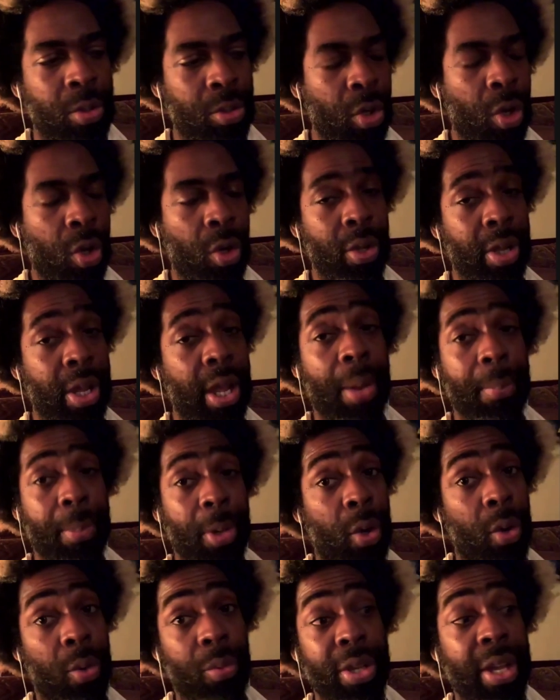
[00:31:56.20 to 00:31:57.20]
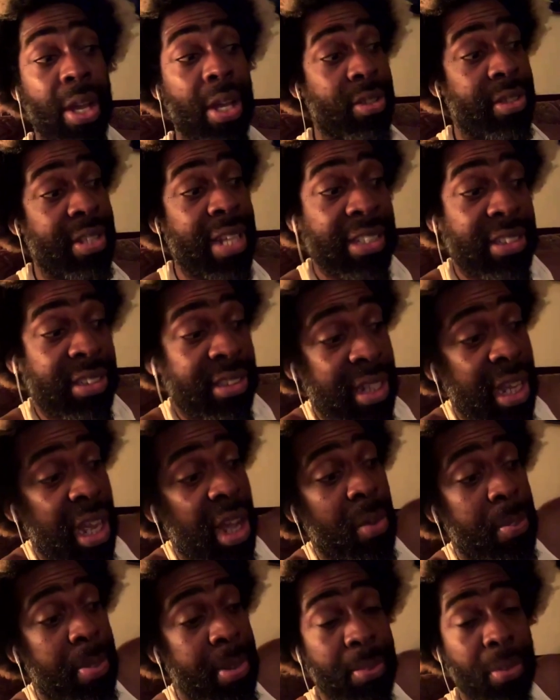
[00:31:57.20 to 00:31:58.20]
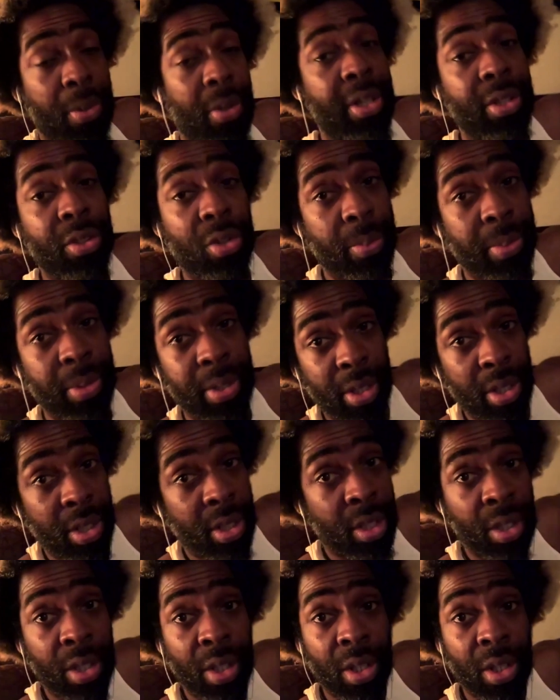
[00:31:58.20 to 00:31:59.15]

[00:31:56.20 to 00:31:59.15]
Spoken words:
But that's how people need to be.